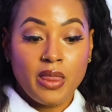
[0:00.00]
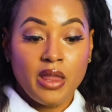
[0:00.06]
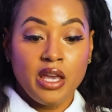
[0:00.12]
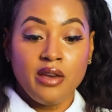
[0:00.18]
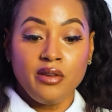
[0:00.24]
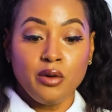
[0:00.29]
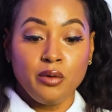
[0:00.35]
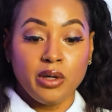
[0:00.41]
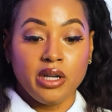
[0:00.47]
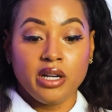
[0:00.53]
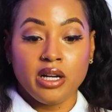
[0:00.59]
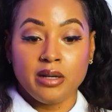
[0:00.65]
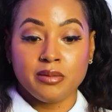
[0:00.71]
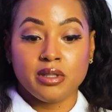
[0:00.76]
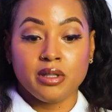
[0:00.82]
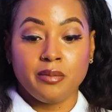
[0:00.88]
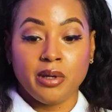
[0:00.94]
even when it
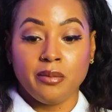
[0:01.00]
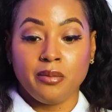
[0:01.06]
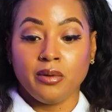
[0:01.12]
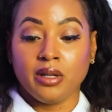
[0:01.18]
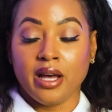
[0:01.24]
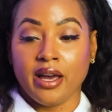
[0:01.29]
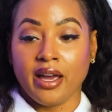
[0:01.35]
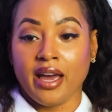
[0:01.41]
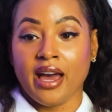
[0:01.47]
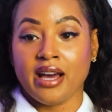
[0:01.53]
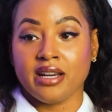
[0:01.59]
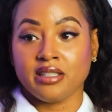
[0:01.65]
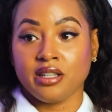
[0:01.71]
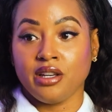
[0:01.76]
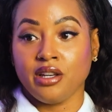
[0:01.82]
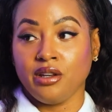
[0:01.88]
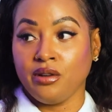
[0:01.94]
comes to people like
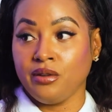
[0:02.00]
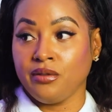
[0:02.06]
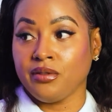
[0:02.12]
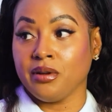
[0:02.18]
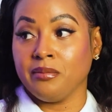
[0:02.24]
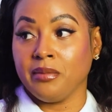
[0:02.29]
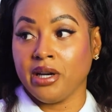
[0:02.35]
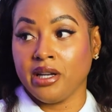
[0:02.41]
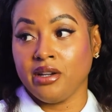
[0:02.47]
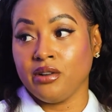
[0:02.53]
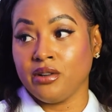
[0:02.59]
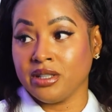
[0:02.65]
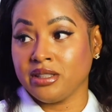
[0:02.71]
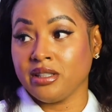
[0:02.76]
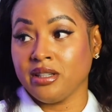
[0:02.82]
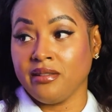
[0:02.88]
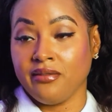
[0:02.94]
asking you for money
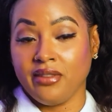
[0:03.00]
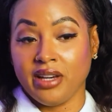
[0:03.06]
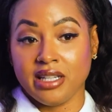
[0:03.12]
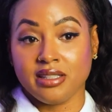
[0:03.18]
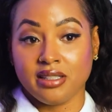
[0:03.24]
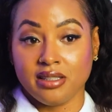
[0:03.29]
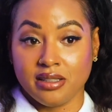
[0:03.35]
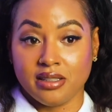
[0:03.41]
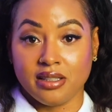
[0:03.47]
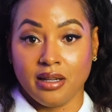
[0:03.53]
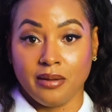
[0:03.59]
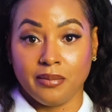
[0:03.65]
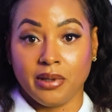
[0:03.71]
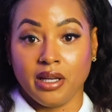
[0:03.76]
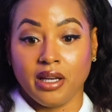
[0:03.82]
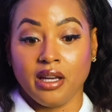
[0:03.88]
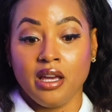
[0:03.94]
or to invest in
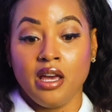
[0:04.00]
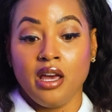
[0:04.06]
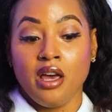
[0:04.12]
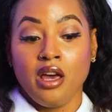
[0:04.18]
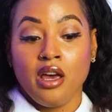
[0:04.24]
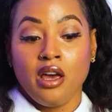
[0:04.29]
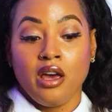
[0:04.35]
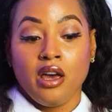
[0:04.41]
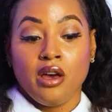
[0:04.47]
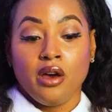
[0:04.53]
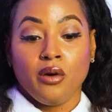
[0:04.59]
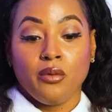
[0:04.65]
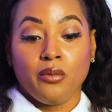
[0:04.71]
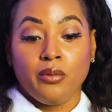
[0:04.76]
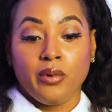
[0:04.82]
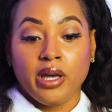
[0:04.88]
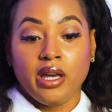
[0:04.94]
something,
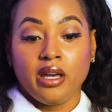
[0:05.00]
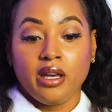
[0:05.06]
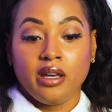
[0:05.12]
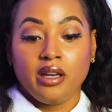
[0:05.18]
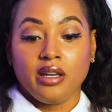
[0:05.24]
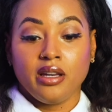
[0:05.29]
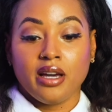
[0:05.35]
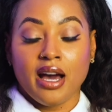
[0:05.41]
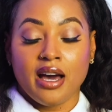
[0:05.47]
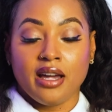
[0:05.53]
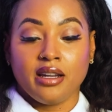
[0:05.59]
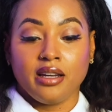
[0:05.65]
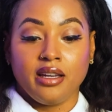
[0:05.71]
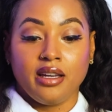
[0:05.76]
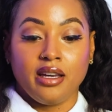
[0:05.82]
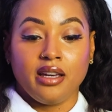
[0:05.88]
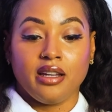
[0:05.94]
we kind
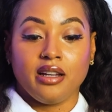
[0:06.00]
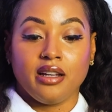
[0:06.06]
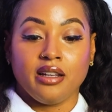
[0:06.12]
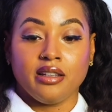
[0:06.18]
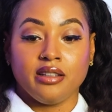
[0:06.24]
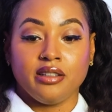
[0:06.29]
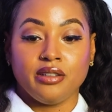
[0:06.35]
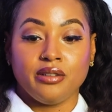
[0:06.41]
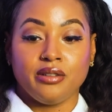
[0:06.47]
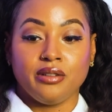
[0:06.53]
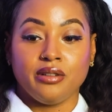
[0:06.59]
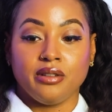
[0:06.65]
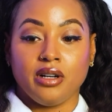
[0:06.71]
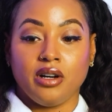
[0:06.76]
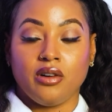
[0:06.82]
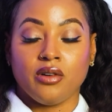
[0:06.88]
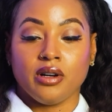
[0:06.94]
of get a
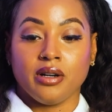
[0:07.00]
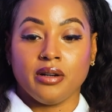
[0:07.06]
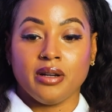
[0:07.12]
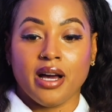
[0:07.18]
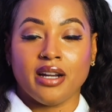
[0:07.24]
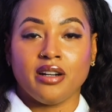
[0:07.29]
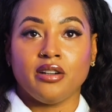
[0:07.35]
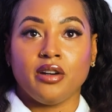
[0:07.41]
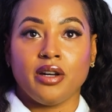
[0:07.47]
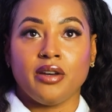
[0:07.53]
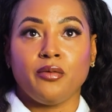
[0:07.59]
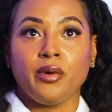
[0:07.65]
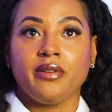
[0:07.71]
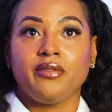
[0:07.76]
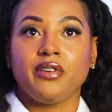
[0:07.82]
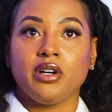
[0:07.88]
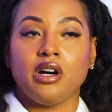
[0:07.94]
little, or I don't know, if
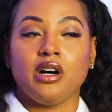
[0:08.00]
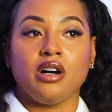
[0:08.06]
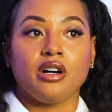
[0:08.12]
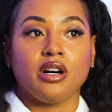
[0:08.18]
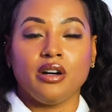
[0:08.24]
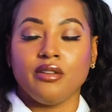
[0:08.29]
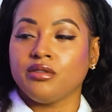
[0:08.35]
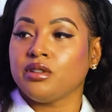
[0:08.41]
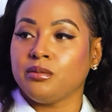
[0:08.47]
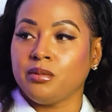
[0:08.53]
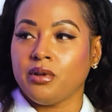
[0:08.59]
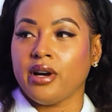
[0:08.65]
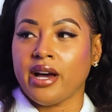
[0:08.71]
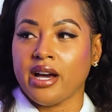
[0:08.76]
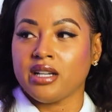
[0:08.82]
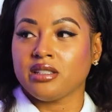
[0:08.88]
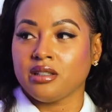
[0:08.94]
we feel uncomfortable
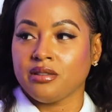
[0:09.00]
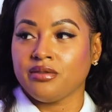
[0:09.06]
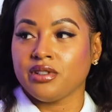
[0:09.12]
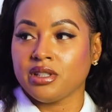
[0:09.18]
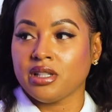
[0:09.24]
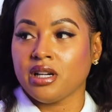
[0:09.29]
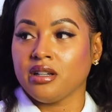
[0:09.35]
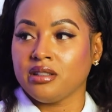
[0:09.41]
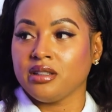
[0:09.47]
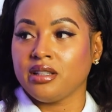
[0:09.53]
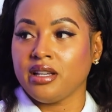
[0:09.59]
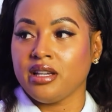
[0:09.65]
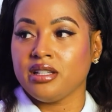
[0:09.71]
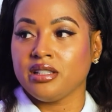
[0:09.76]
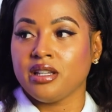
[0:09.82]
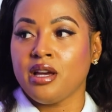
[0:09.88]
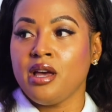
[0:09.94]
asking for certain
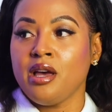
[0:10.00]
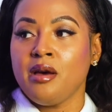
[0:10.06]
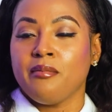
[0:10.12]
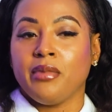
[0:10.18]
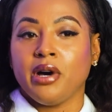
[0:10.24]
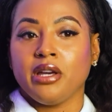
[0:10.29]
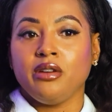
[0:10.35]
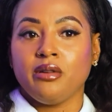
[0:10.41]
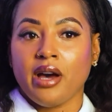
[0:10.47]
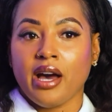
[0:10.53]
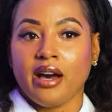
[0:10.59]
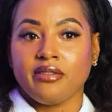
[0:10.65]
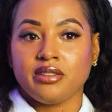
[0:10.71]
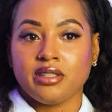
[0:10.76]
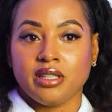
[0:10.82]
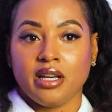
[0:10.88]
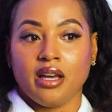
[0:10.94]
things, but you
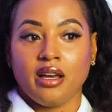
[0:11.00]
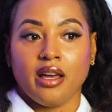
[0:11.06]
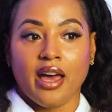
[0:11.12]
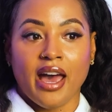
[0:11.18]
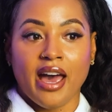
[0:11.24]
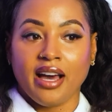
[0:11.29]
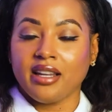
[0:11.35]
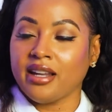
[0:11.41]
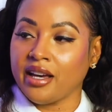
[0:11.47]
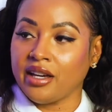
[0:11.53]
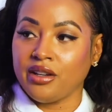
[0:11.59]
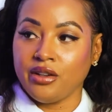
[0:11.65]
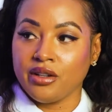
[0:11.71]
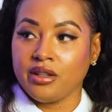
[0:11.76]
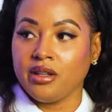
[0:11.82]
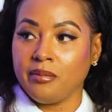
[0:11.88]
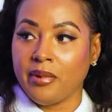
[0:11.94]
have to act like
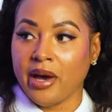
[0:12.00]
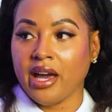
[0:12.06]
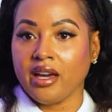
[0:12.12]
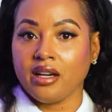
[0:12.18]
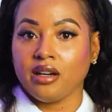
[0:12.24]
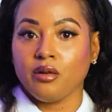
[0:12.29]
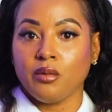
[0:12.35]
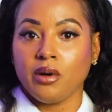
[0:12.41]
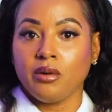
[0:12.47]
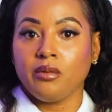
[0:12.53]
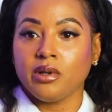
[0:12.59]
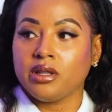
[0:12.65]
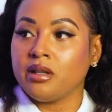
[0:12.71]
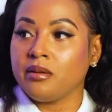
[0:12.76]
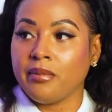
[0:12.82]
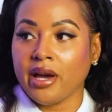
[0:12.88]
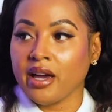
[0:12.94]
you're the bank. What
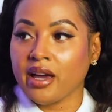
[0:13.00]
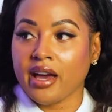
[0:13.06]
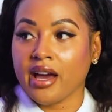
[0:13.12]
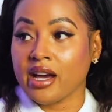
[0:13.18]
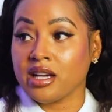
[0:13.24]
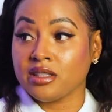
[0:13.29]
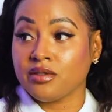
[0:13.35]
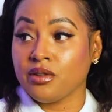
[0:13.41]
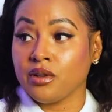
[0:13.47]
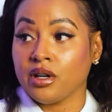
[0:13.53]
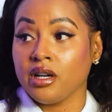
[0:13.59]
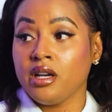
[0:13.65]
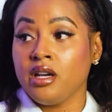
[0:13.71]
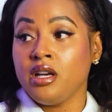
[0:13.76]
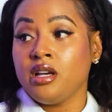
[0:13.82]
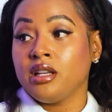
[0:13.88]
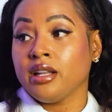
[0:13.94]
would the bank ask for?
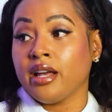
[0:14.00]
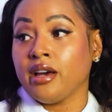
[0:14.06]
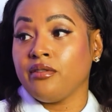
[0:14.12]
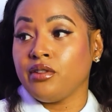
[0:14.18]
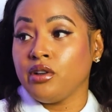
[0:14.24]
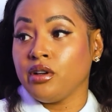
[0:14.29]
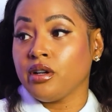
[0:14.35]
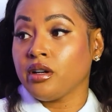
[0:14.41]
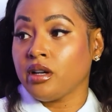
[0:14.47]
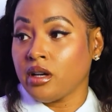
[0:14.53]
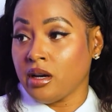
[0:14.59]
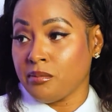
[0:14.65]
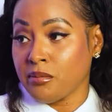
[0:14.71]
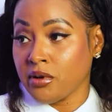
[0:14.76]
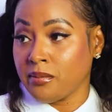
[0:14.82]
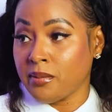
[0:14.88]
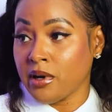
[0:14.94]
Like if you're
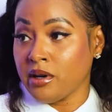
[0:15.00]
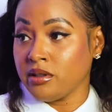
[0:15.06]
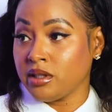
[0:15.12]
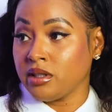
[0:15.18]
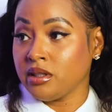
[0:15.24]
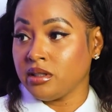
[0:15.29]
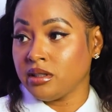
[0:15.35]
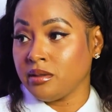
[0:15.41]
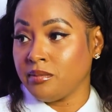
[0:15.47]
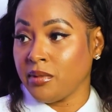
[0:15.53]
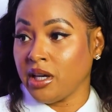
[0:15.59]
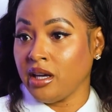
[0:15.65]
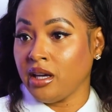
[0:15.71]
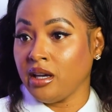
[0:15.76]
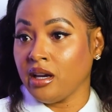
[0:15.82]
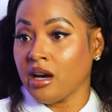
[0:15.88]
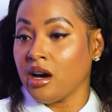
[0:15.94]
proposing to
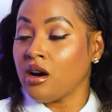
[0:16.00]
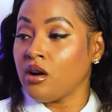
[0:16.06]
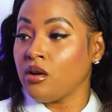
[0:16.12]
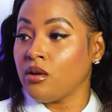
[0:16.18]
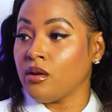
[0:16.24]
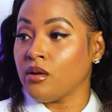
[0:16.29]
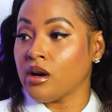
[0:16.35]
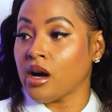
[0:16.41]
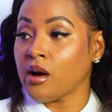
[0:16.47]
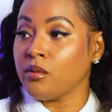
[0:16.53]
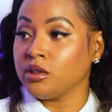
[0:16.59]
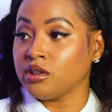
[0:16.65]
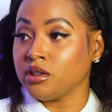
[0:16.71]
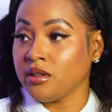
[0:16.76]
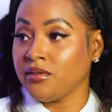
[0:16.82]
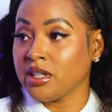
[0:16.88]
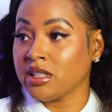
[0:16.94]
me, oh, I want
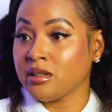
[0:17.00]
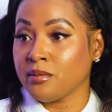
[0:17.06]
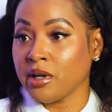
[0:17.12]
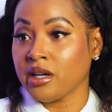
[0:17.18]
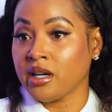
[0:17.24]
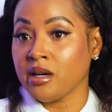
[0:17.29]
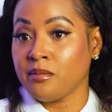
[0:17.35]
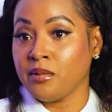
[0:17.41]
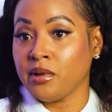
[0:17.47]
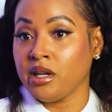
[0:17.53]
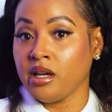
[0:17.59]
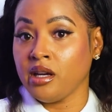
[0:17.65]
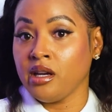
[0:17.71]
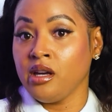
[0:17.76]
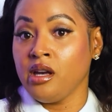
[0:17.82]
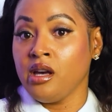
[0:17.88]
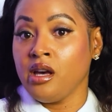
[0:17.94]
you to invest in my
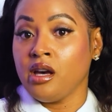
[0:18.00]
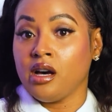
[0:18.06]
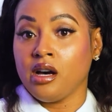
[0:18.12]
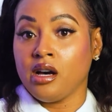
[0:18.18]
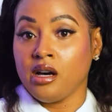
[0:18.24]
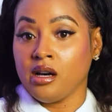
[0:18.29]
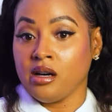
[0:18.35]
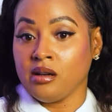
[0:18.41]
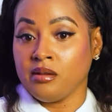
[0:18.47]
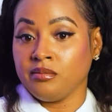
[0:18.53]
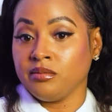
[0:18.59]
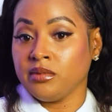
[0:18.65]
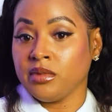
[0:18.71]
company, I